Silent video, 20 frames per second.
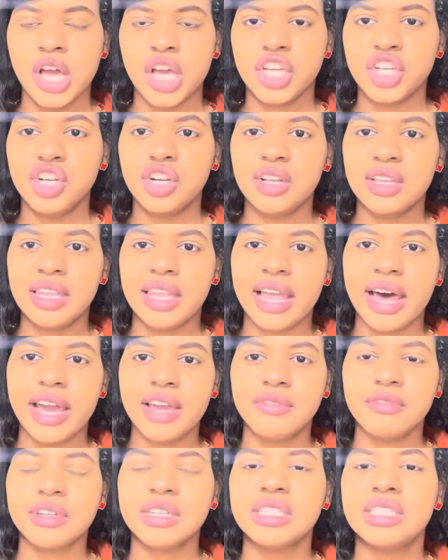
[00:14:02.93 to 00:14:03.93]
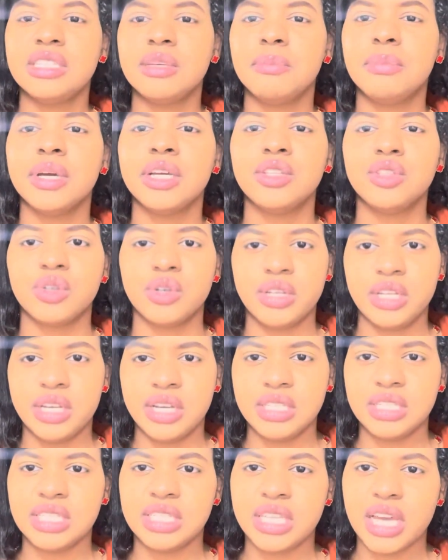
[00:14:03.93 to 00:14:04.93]
Your life could depend on
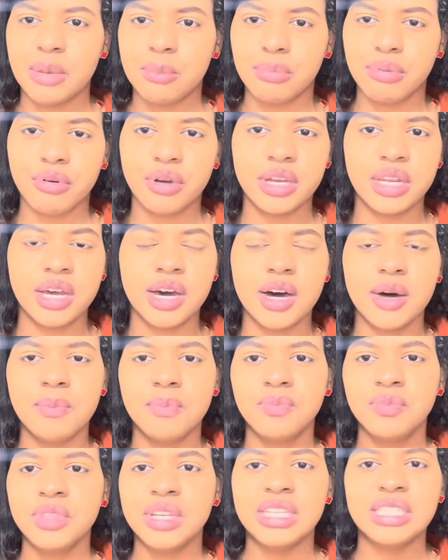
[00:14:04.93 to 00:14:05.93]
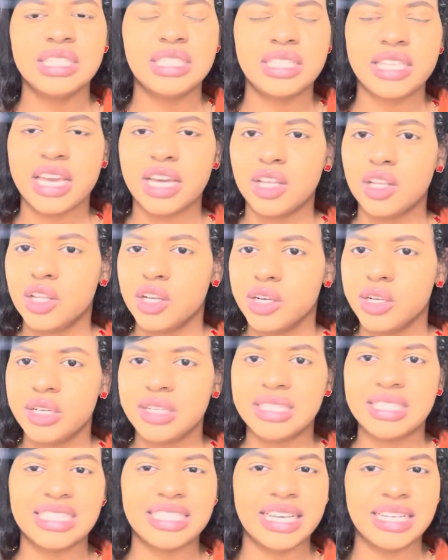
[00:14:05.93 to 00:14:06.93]
it. Stay prayed up, stay
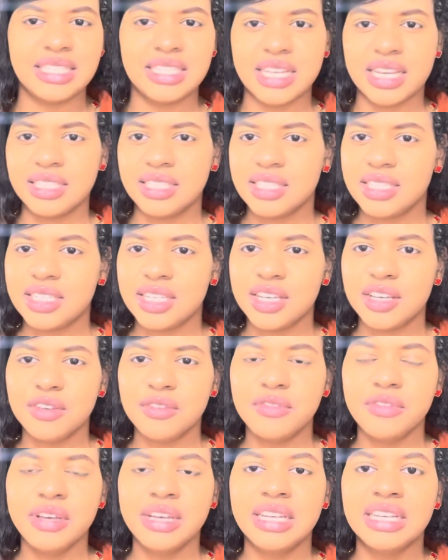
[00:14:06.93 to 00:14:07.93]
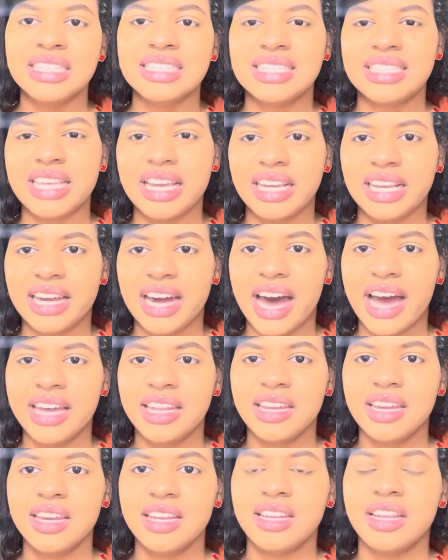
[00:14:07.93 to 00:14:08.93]
alert, stay sensitive, stay
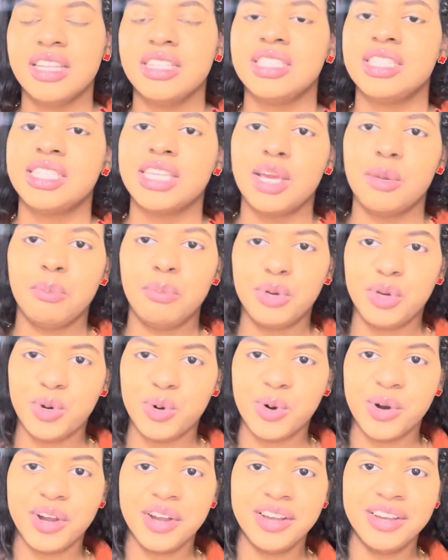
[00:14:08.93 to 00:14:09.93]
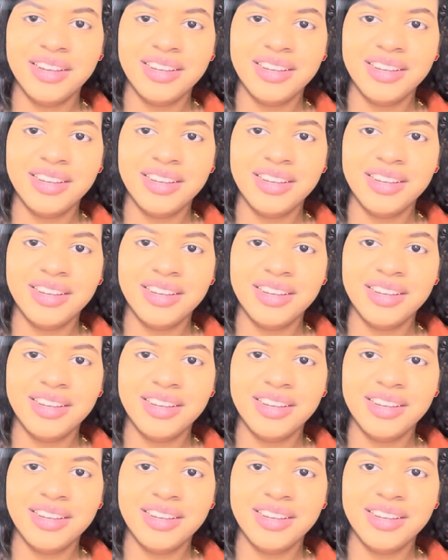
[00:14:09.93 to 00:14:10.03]
guided, and stay pure.